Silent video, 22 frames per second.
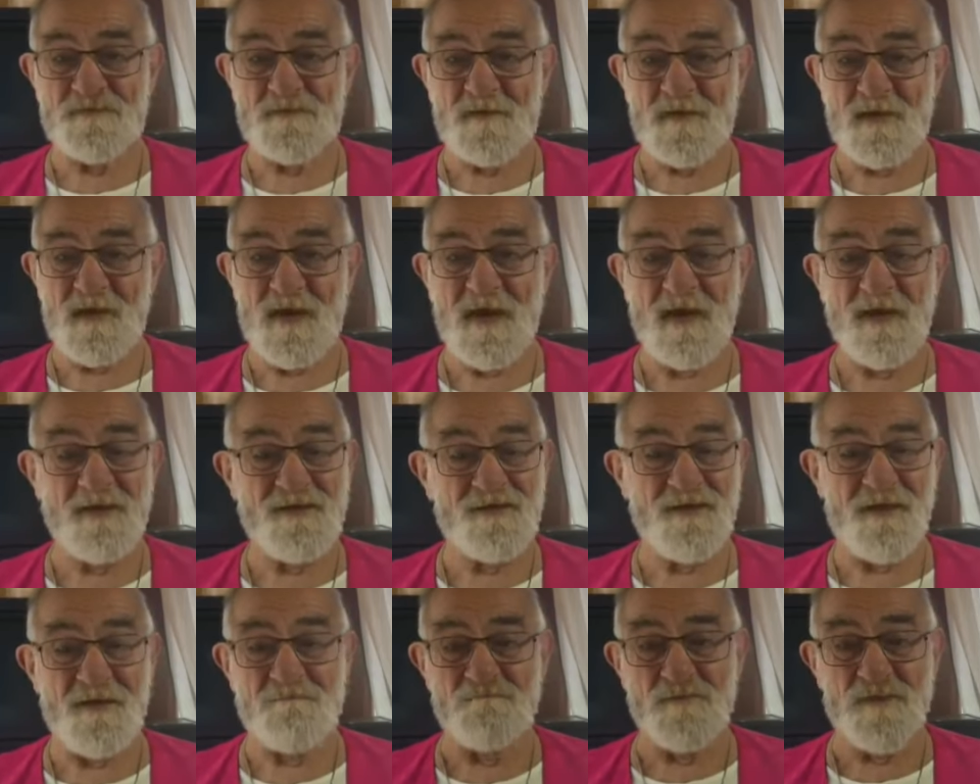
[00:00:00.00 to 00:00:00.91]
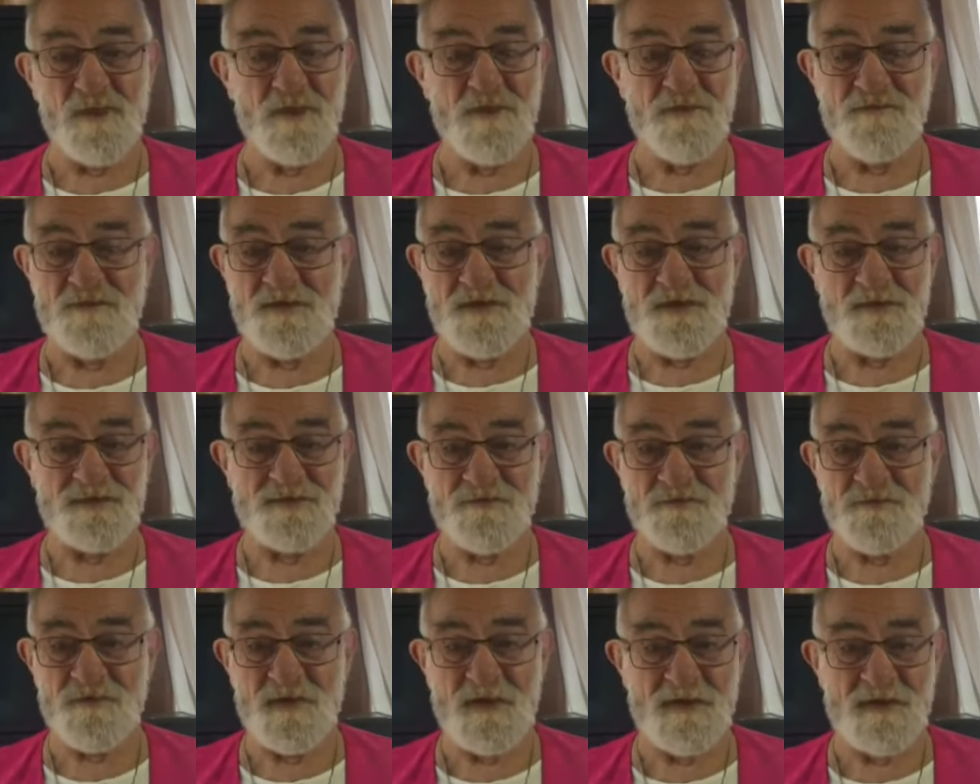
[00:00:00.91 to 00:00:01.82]
And the movie is
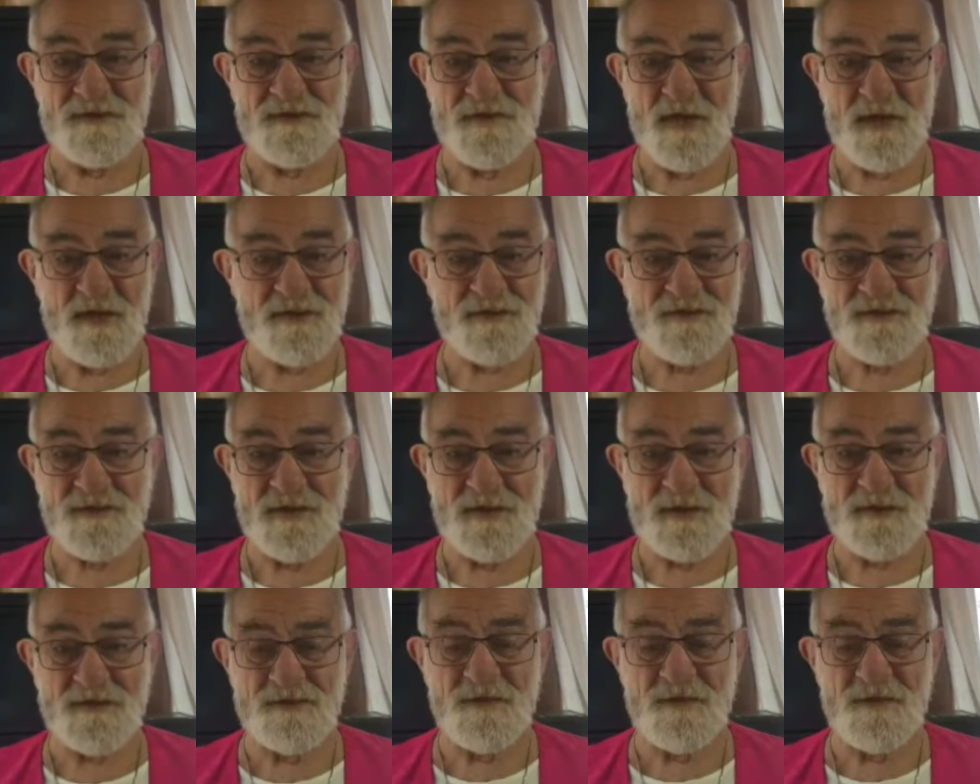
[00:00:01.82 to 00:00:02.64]
fantastic.